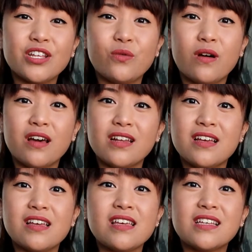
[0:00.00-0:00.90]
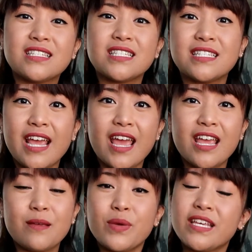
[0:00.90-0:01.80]
and you want to
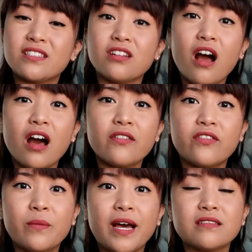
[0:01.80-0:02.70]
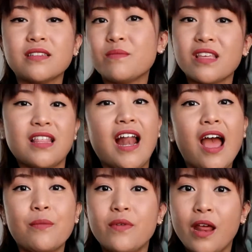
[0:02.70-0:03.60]
stay pissed off about something that
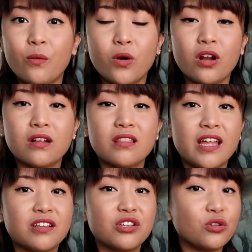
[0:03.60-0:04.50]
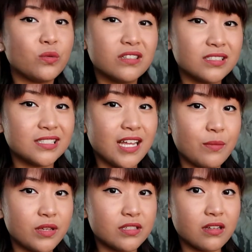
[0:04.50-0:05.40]
happened at work, then you will
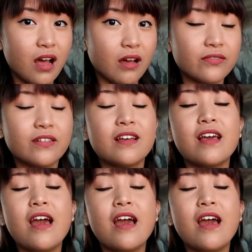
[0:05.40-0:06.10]
stay pissed off.